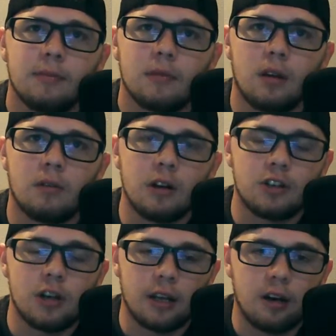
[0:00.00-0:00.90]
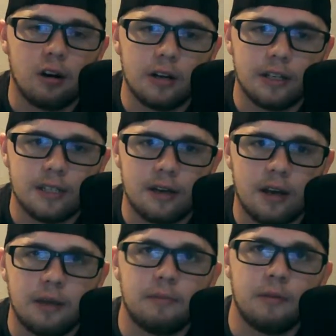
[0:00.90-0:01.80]
going to try to get on it
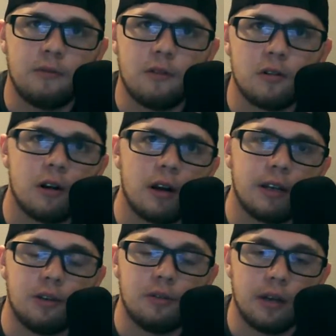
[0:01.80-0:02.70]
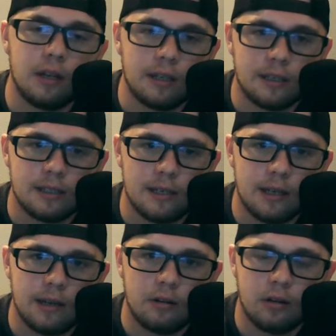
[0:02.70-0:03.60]
tonight before I do anything
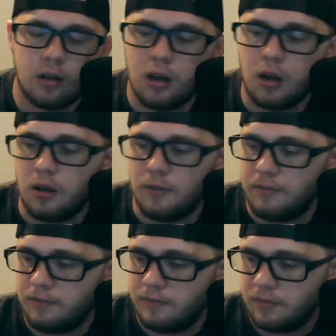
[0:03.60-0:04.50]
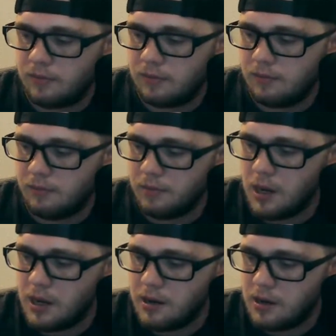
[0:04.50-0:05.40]
tonight.
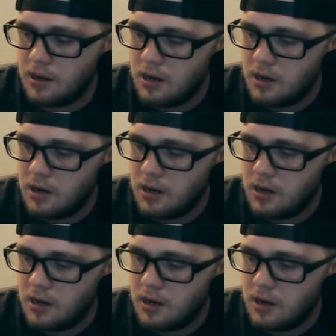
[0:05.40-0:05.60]
But